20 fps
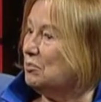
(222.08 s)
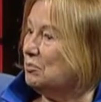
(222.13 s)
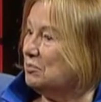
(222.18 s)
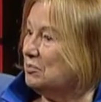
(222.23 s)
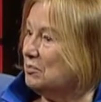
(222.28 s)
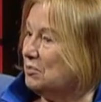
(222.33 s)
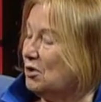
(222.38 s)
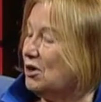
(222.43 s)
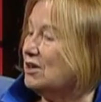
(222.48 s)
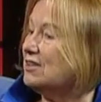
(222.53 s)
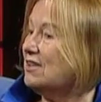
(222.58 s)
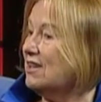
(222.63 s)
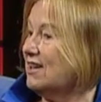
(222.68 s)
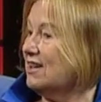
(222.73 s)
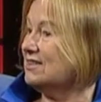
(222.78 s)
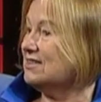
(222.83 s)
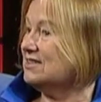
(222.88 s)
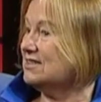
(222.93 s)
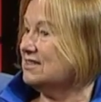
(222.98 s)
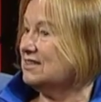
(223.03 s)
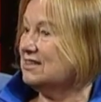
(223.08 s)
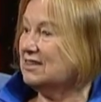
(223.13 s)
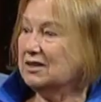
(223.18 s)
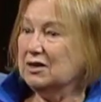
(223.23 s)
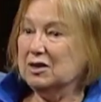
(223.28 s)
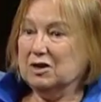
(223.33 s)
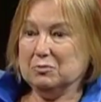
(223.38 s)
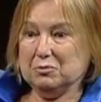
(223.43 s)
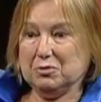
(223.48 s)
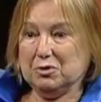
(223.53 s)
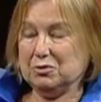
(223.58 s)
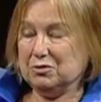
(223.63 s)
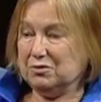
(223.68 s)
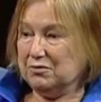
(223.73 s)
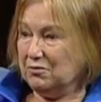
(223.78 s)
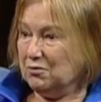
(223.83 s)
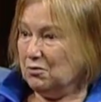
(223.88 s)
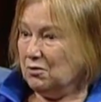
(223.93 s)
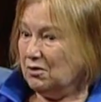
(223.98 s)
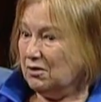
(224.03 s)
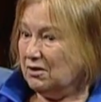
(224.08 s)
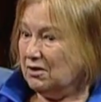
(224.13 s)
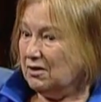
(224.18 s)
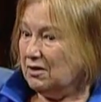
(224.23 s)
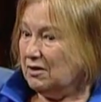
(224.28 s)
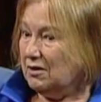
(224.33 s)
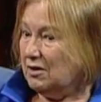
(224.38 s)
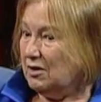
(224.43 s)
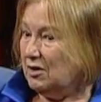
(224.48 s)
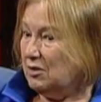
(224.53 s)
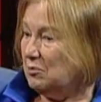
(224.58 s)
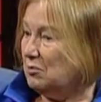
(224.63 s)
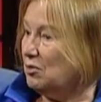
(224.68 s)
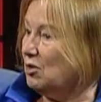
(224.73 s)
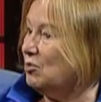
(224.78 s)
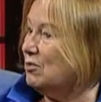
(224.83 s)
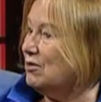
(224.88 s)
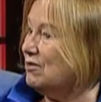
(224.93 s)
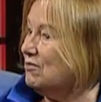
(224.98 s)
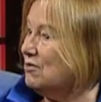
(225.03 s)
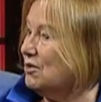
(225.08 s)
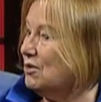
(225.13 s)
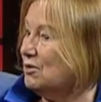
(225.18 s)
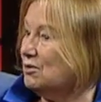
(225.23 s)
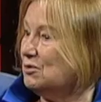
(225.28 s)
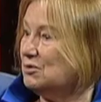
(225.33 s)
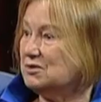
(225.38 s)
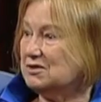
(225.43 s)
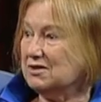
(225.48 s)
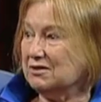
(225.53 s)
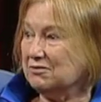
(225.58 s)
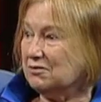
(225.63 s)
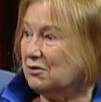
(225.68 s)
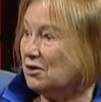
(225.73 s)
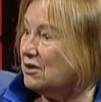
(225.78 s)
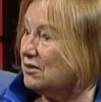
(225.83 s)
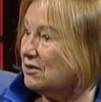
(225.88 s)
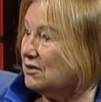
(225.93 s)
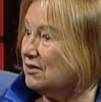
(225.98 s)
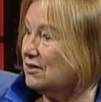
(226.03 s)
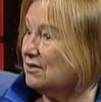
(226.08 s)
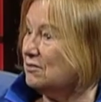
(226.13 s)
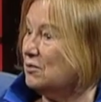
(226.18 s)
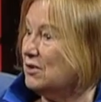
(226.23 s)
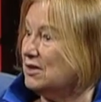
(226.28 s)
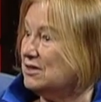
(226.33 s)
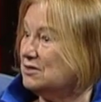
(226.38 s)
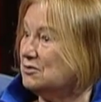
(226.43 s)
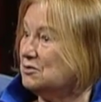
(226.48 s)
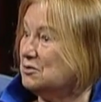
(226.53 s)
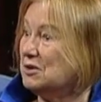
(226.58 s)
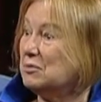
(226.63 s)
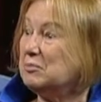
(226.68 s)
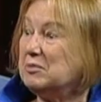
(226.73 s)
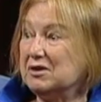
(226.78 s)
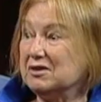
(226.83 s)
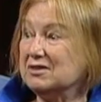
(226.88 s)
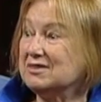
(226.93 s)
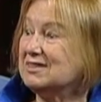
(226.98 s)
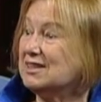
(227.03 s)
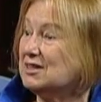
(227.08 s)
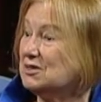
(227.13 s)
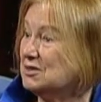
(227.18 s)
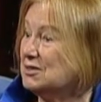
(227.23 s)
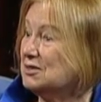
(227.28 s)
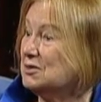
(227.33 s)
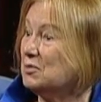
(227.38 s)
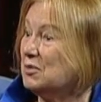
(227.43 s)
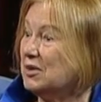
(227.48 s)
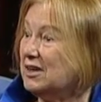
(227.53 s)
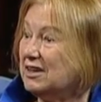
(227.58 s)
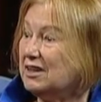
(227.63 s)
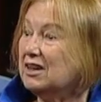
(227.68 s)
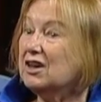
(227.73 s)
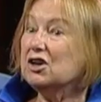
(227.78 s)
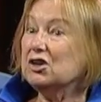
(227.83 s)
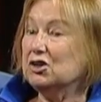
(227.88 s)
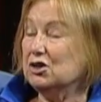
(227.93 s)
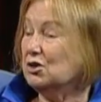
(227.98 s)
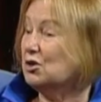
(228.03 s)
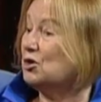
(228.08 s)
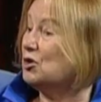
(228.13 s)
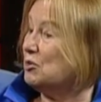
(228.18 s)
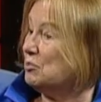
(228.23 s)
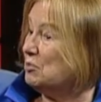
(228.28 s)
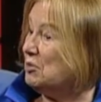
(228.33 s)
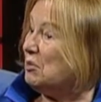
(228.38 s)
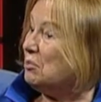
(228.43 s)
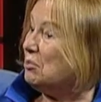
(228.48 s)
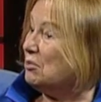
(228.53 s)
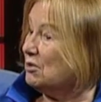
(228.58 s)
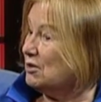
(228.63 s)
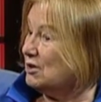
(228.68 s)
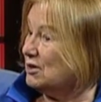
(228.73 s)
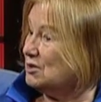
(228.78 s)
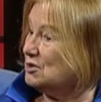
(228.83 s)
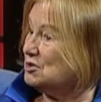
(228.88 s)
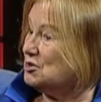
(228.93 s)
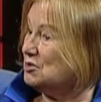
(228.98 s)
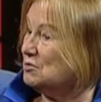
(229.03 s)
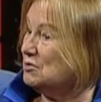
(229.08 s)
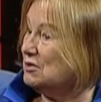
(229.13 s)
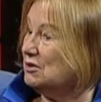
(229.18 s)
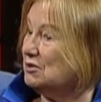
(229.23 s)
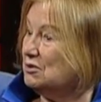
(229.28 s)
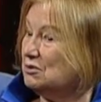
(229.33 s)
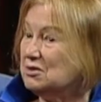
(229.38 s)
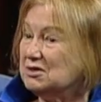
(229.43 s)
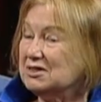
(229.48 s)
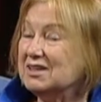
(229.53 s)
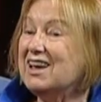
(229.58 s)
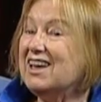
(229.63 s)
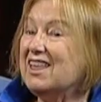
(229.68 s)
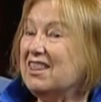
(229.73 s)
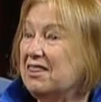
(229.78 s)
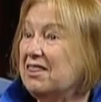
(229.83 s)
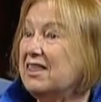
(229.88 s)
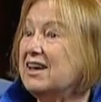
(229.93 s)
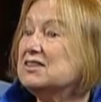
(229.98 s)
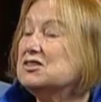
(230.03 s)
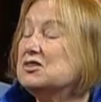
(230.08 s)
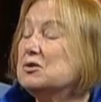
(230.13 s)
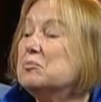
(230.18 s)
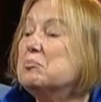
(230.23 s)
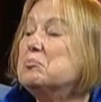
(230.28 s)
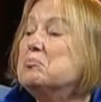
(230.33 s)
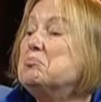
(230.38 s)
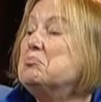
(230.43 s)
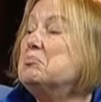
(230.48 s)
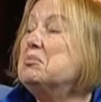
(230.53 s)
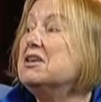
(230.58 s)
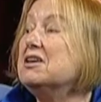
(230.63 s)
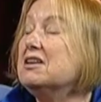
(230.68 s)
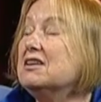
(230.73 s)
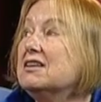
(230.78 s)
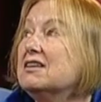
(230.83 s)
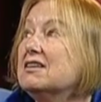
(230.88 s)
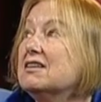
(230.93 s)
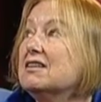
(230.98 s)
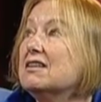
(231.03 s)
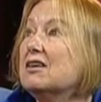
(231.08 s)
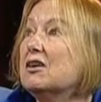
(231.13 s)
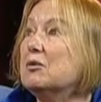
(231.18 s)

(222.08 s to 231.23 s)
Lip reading: broadcasting, both for mobile phones and for other ways of doing it, because that's the way younger people are consuming news. That's a big